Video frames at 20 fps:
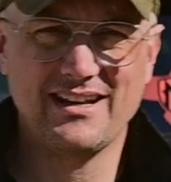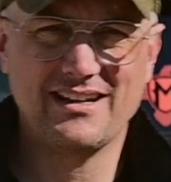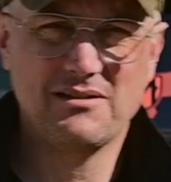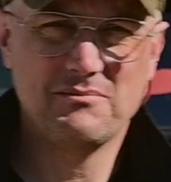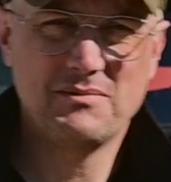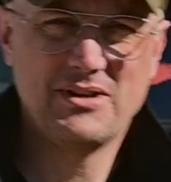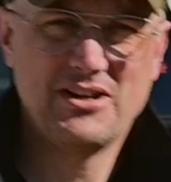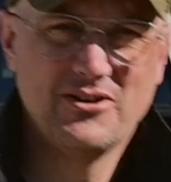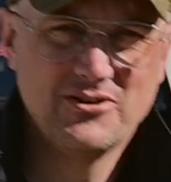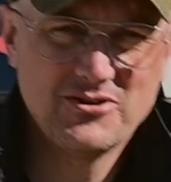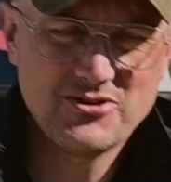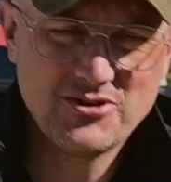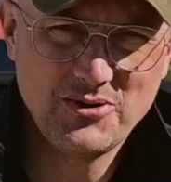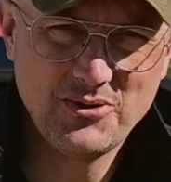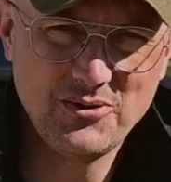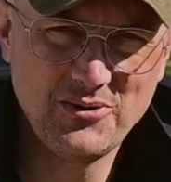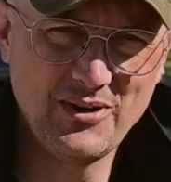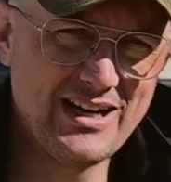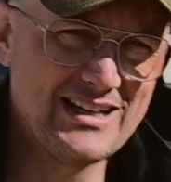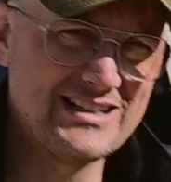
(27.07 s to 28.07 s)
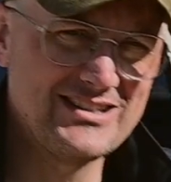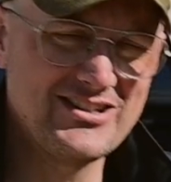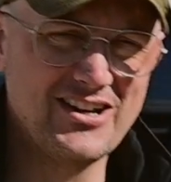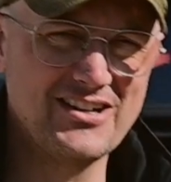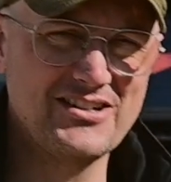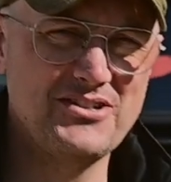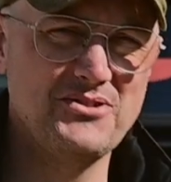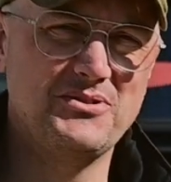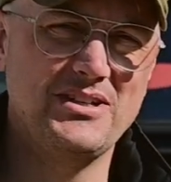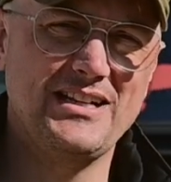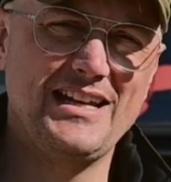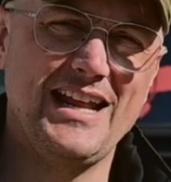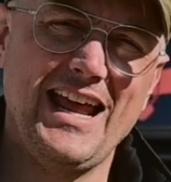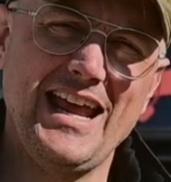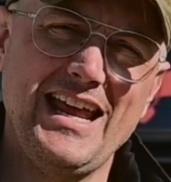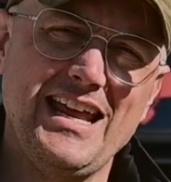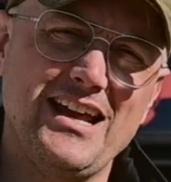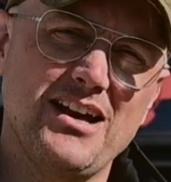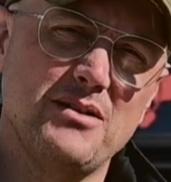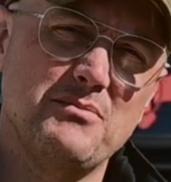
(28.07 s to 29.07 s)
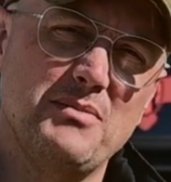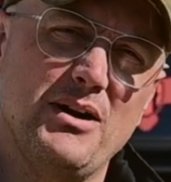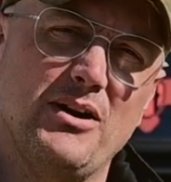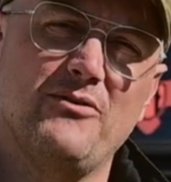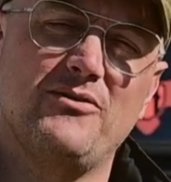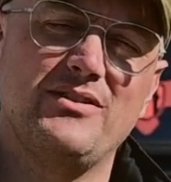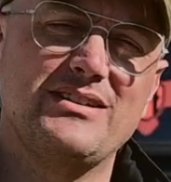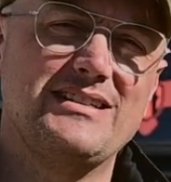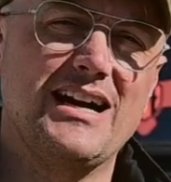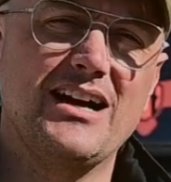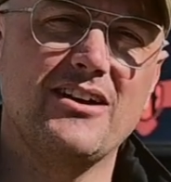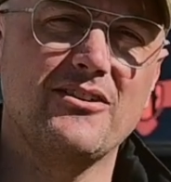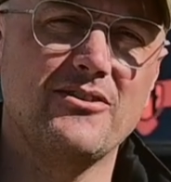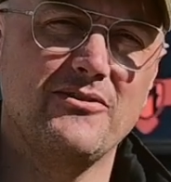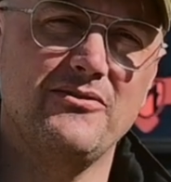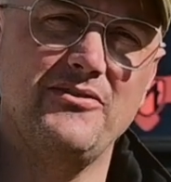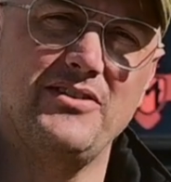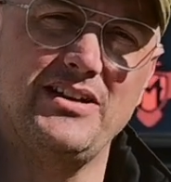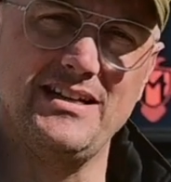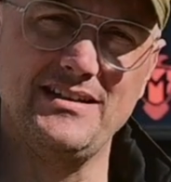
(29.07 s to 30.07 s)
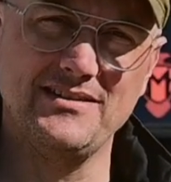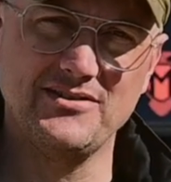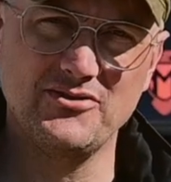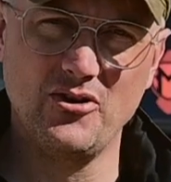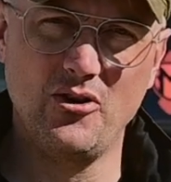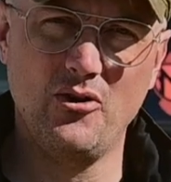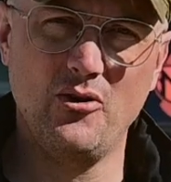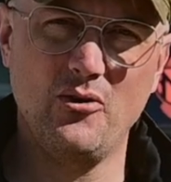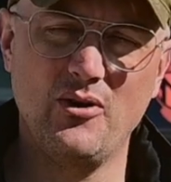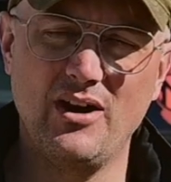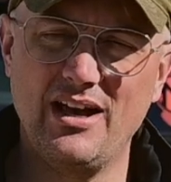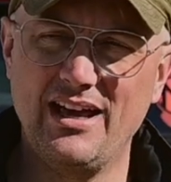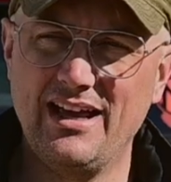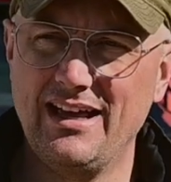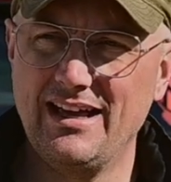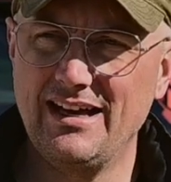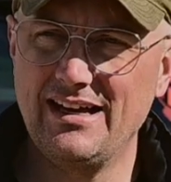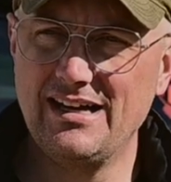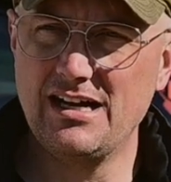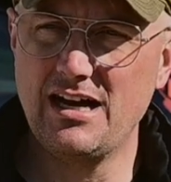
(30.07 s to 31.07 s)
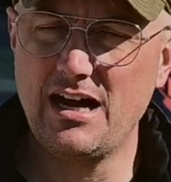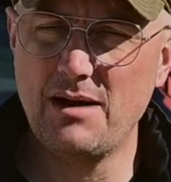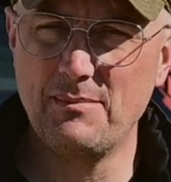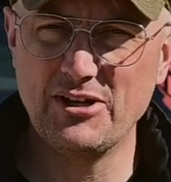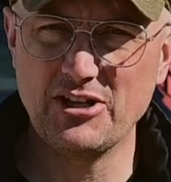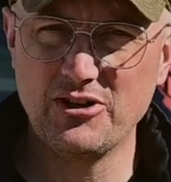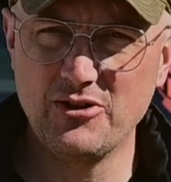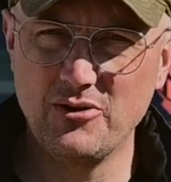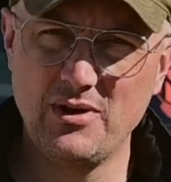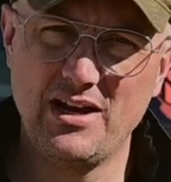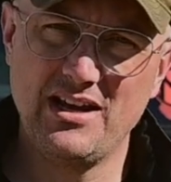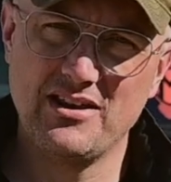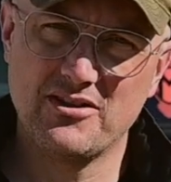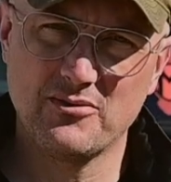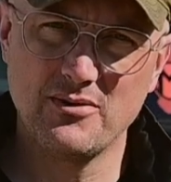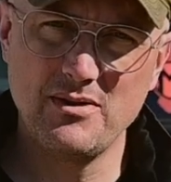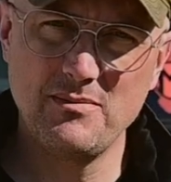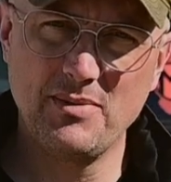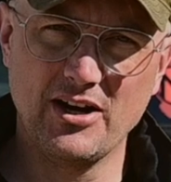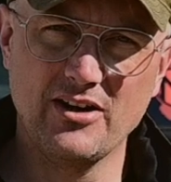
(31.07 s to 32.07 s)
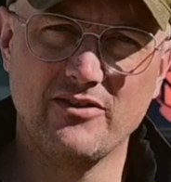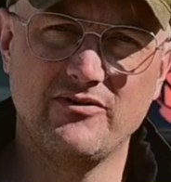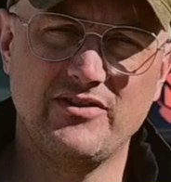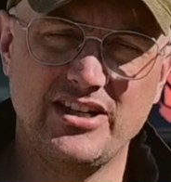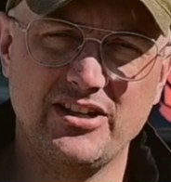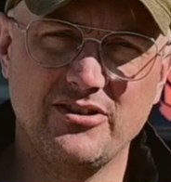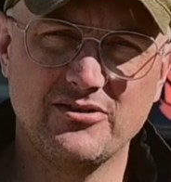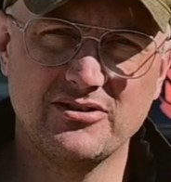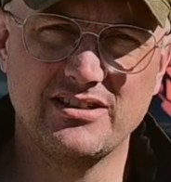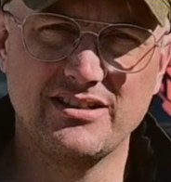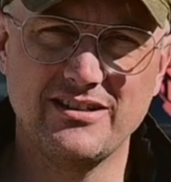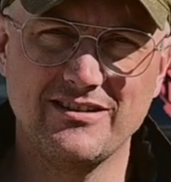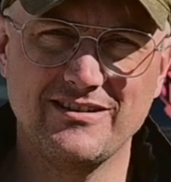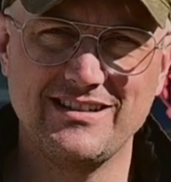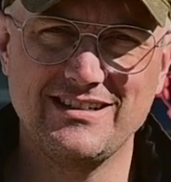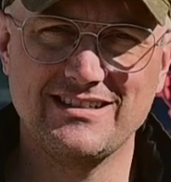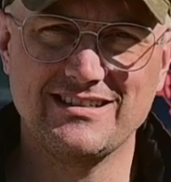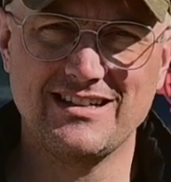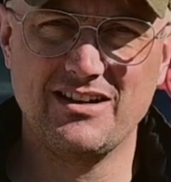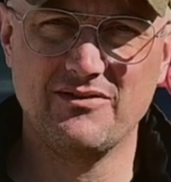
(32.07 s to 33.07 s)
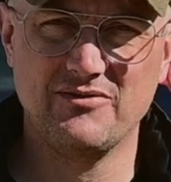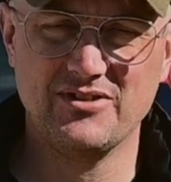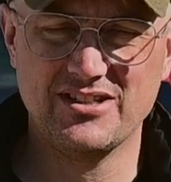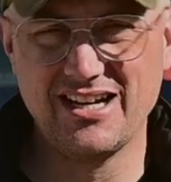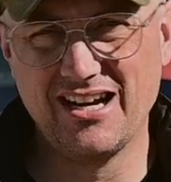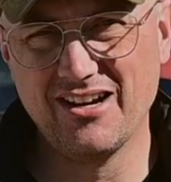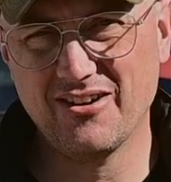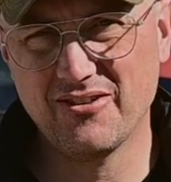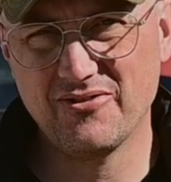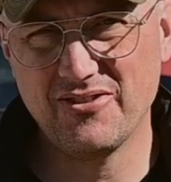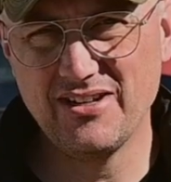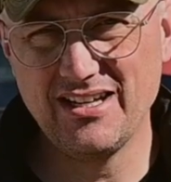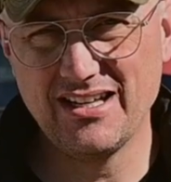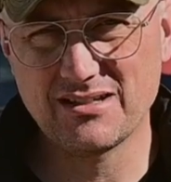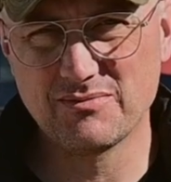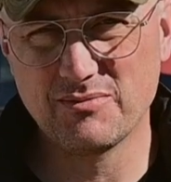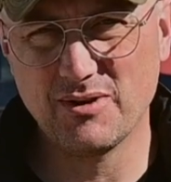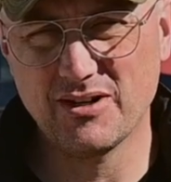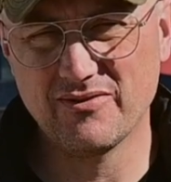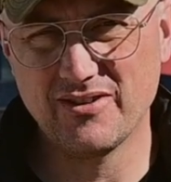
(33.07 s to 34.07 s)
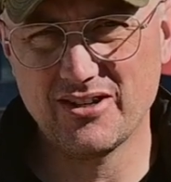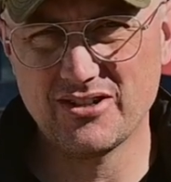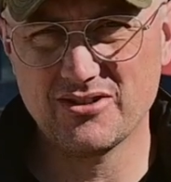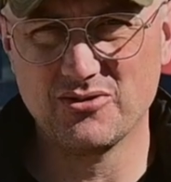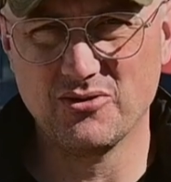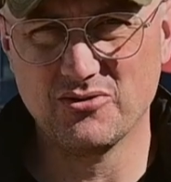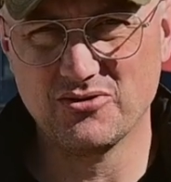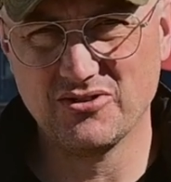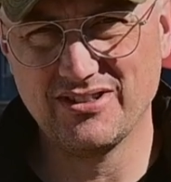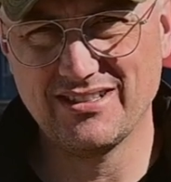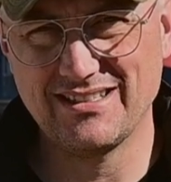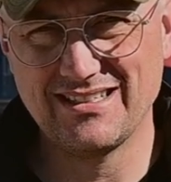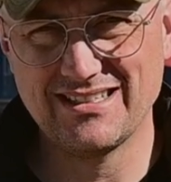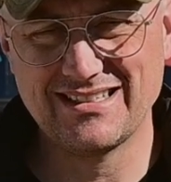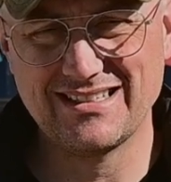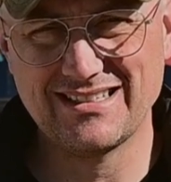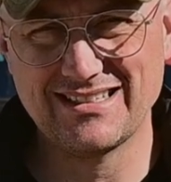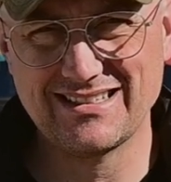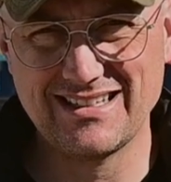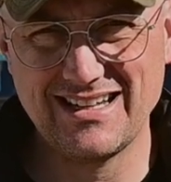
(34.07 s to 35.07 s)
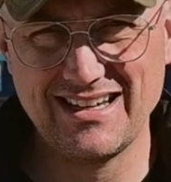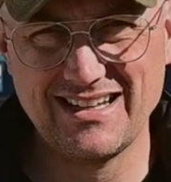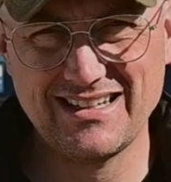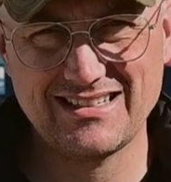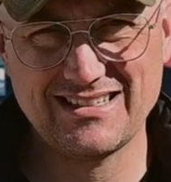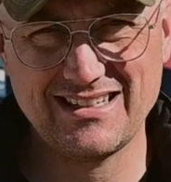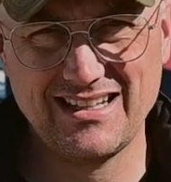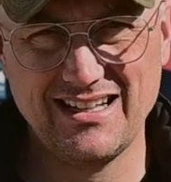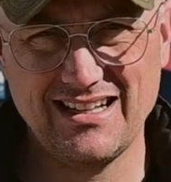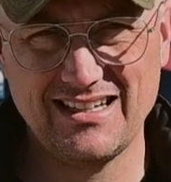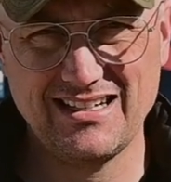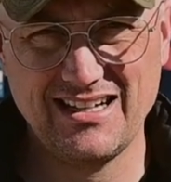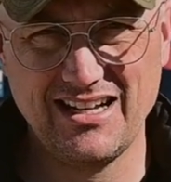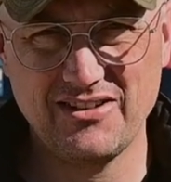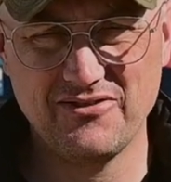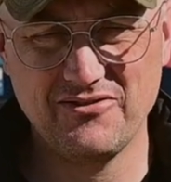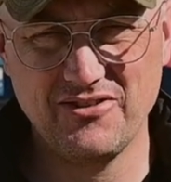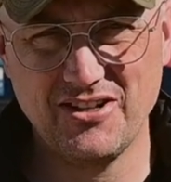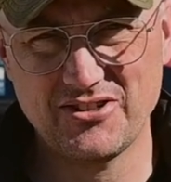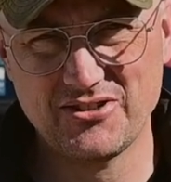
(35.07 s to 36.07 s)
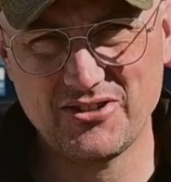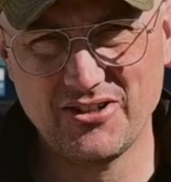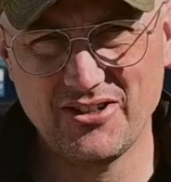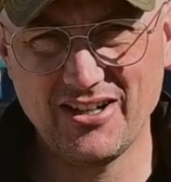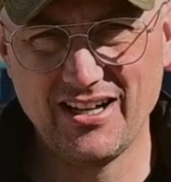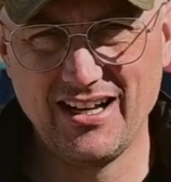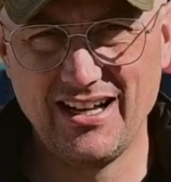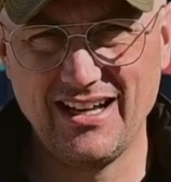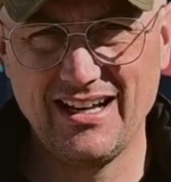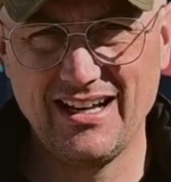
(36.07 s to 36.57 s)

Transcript: and I'm here to talk to you today about photography. So I'm going to do a three-part video series on photography as part of our socially distant science and adventure